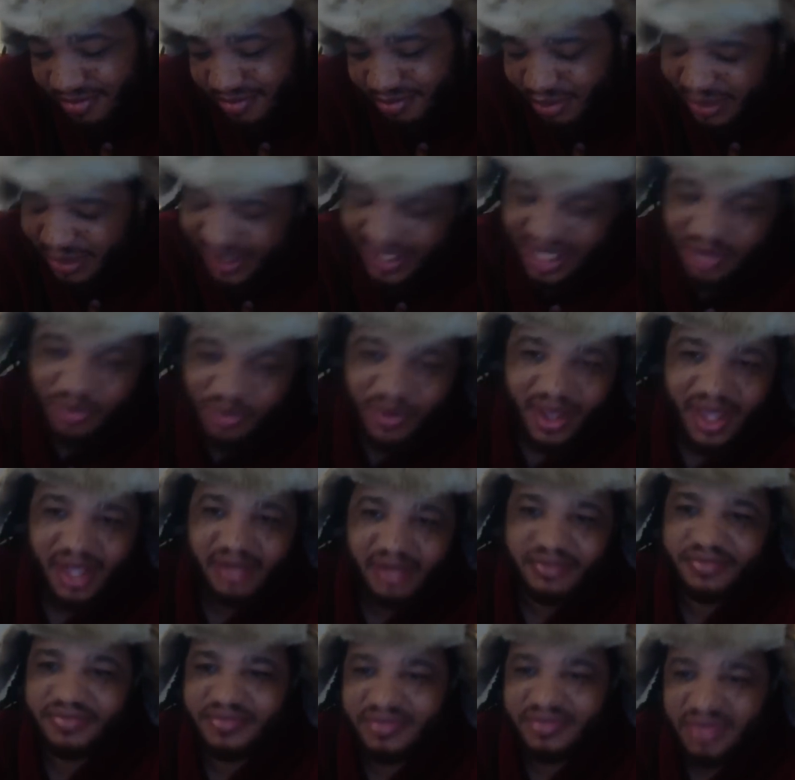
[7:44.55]
But
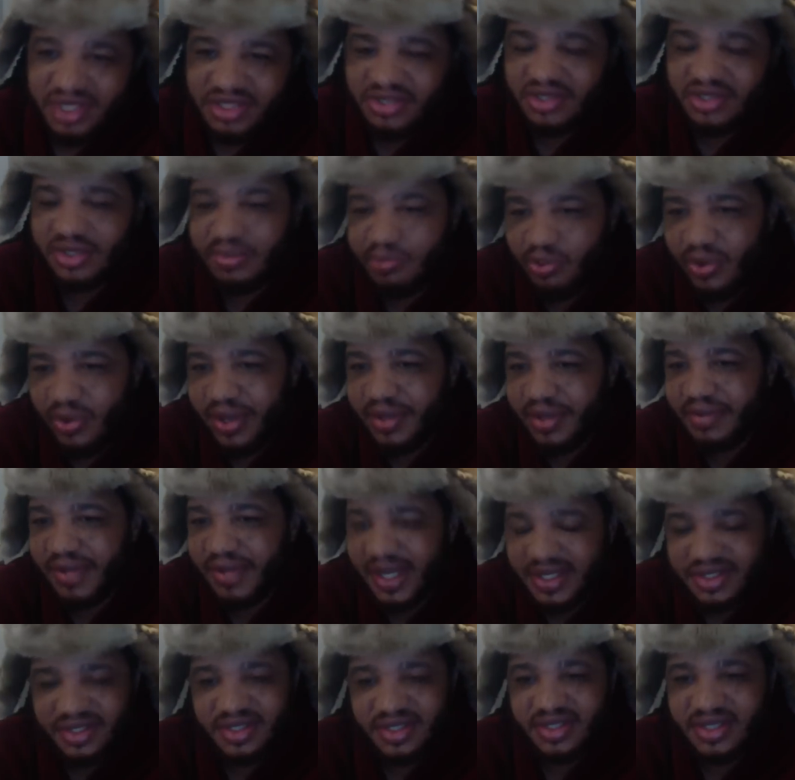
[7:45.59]
anyway, this is your boy
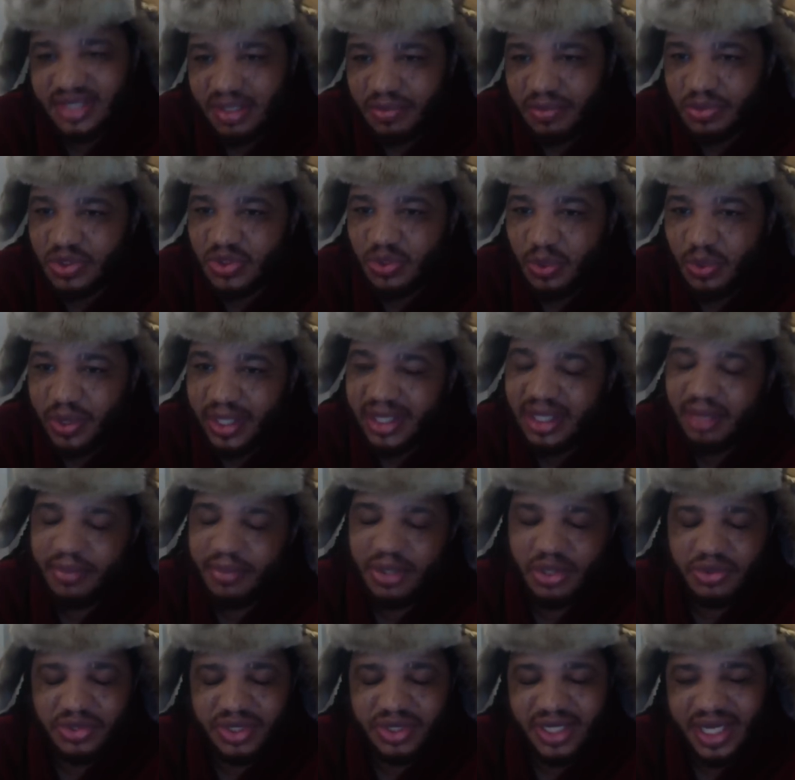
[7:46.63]
Next Gen 720. Let me
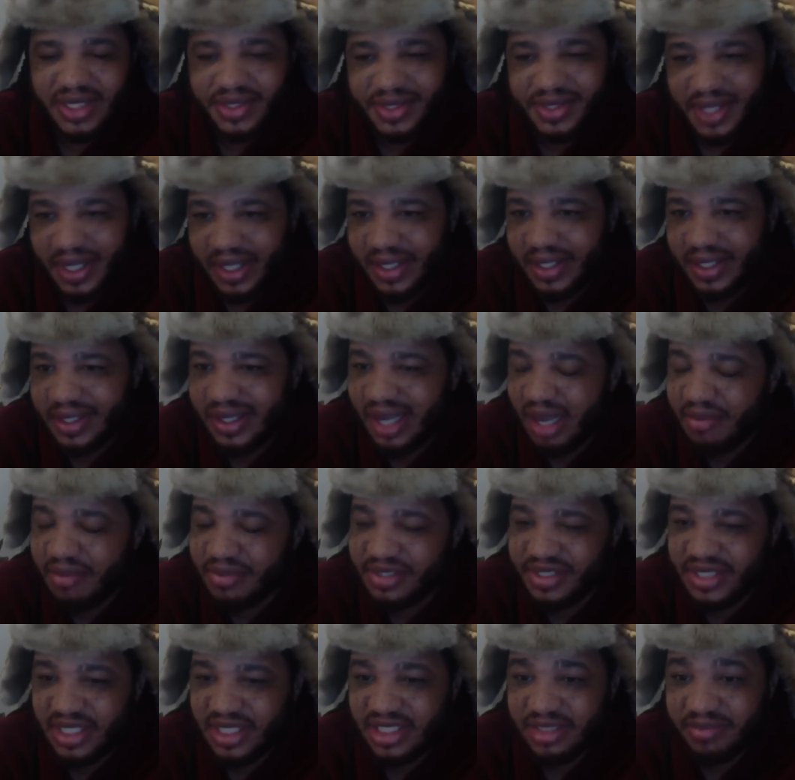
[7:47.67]
know what you guys think in the comment
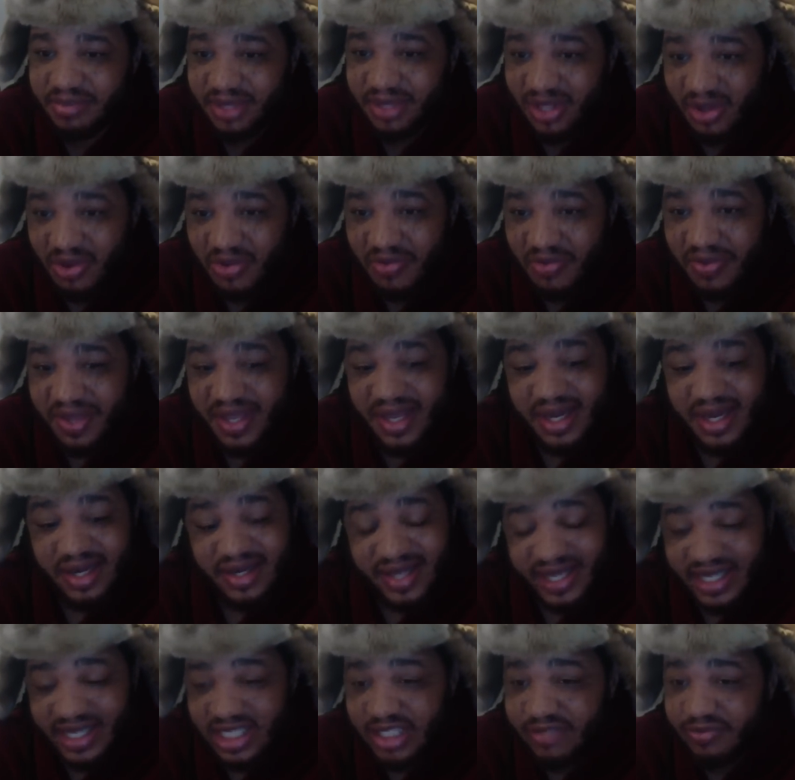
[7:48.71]
section below.
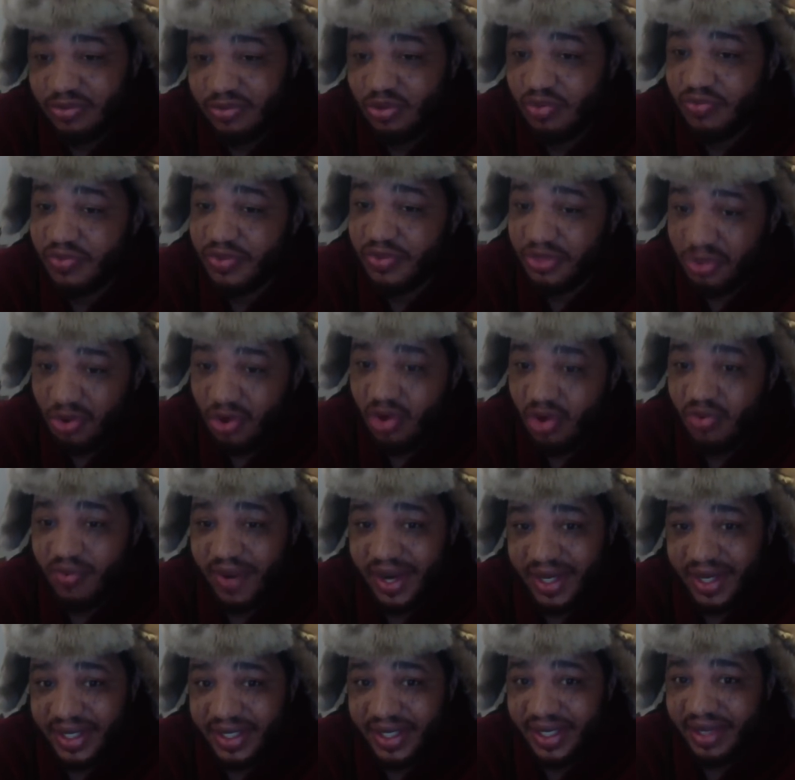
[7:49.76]
That is food for thought
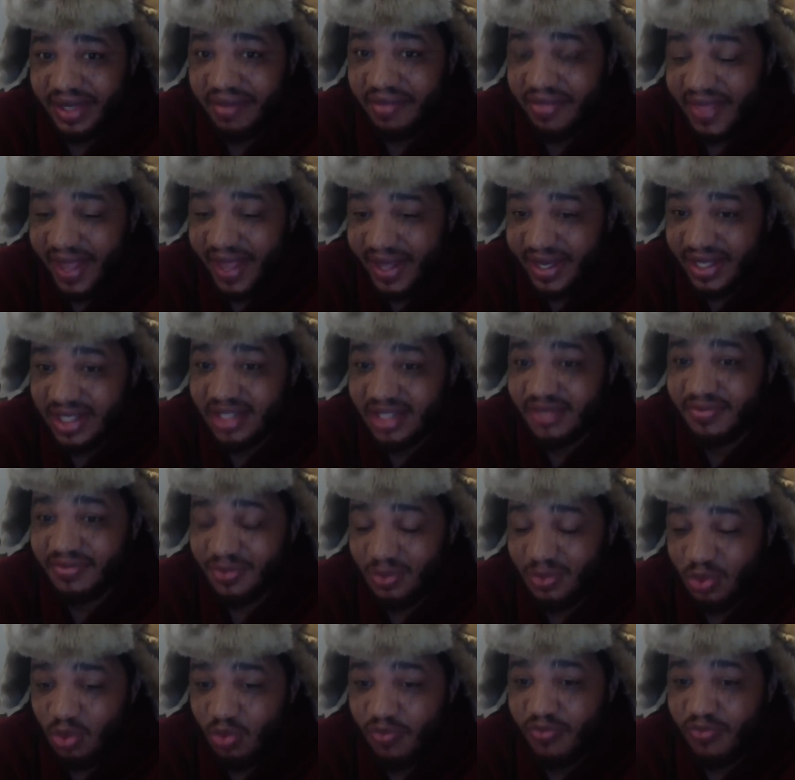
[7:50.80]
right there. That is
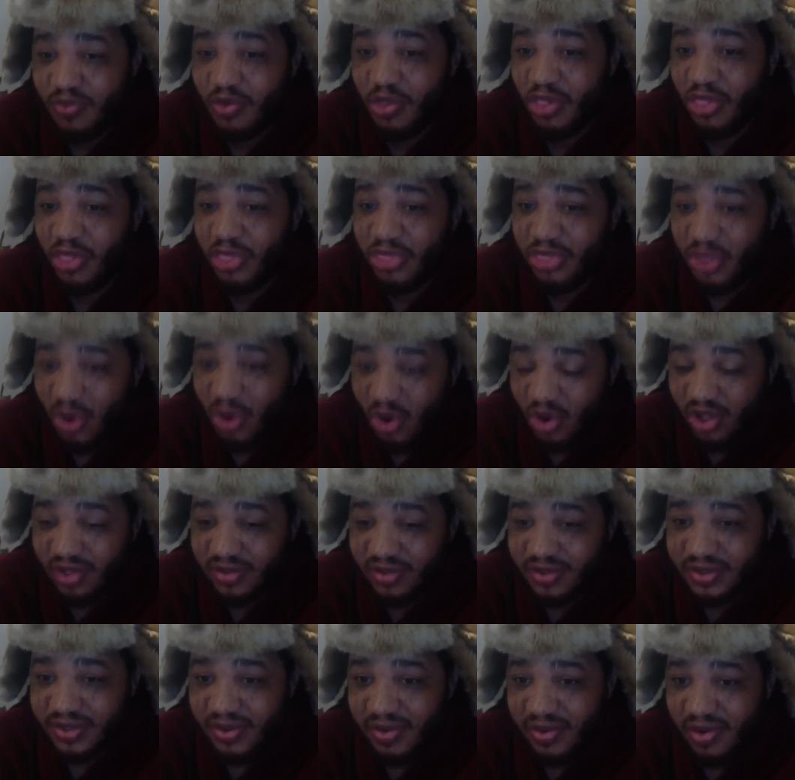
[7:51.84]
food for
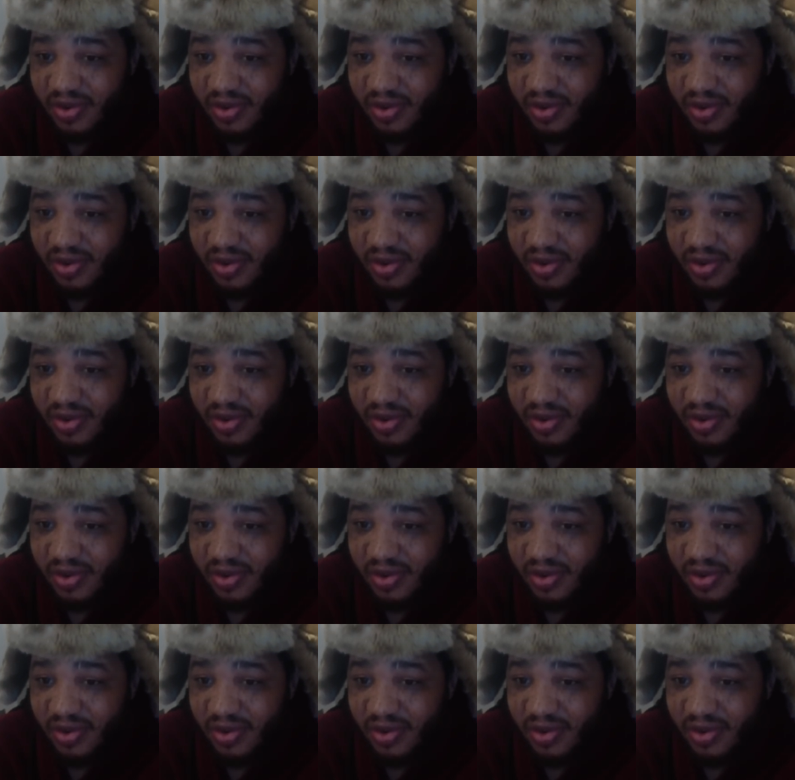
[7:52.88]
thought.